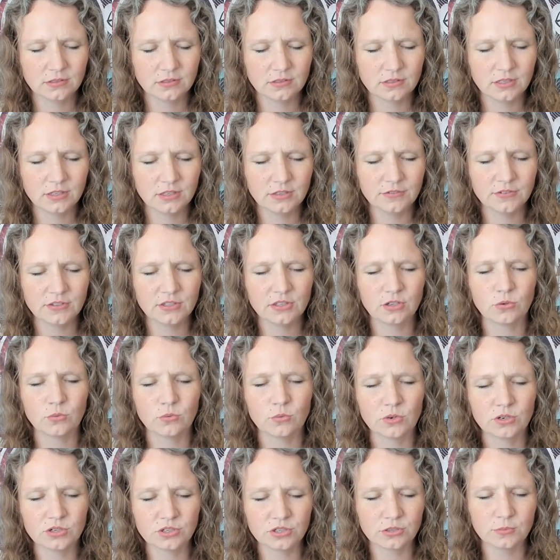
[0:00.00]
even though
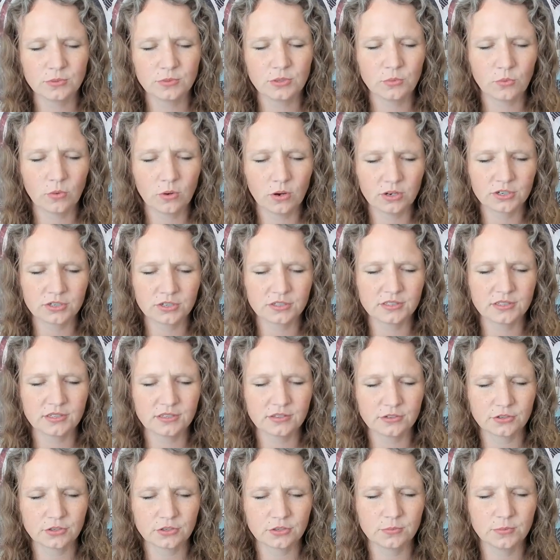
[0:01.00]
one could be water and the
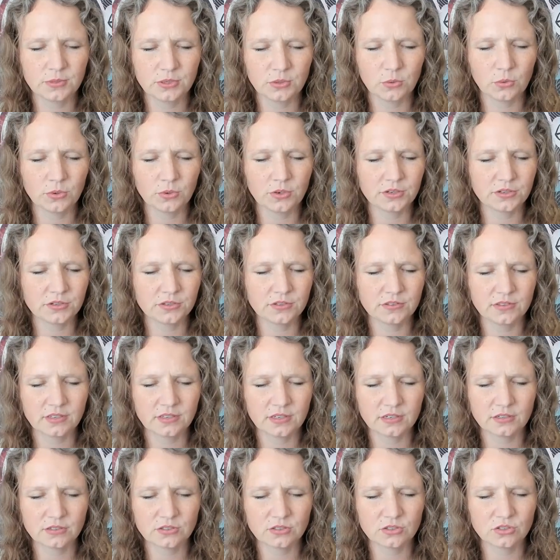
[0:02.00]
other could be oil,
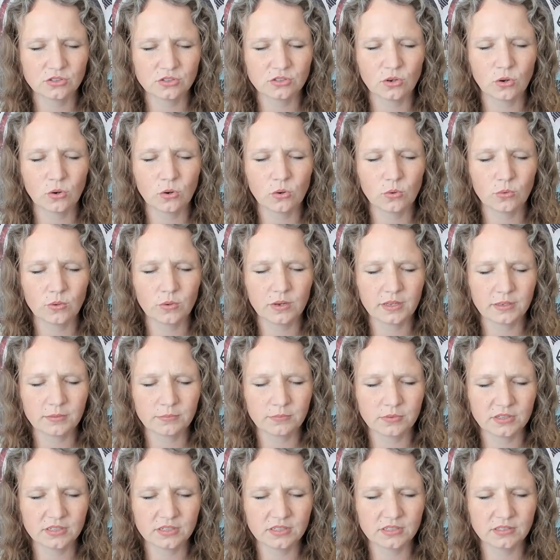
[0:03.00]
they're so in
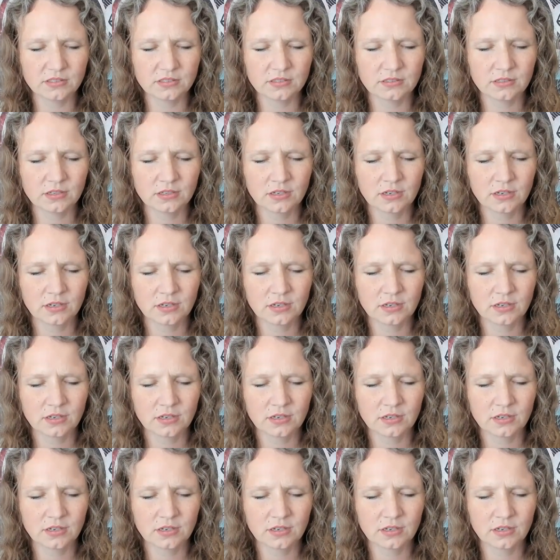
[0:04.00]
bliss